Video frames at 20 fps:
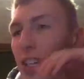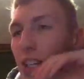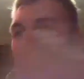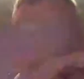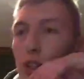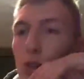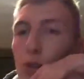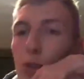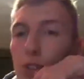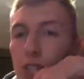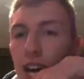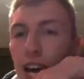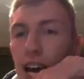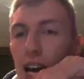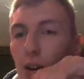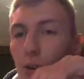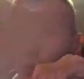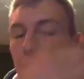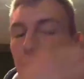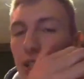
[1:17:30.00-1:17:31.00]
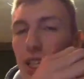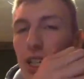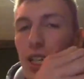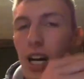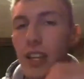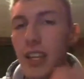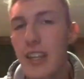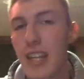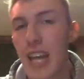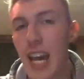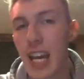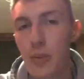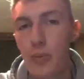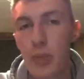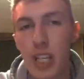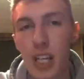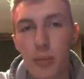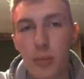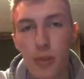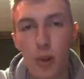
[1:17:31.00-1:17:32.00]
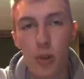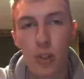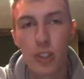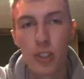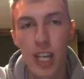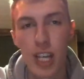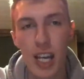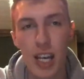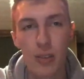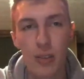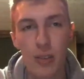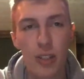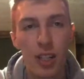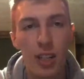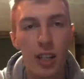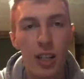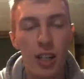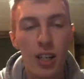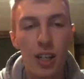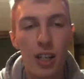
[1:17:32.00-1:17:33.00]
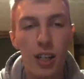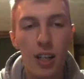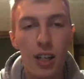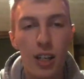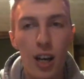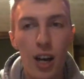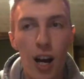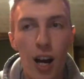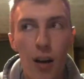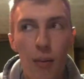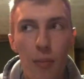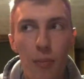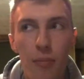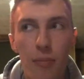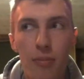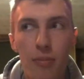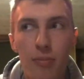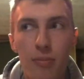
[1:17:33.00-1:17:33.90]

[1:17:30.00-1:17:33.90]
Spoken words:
a new sound, and then that can become your sound. I'm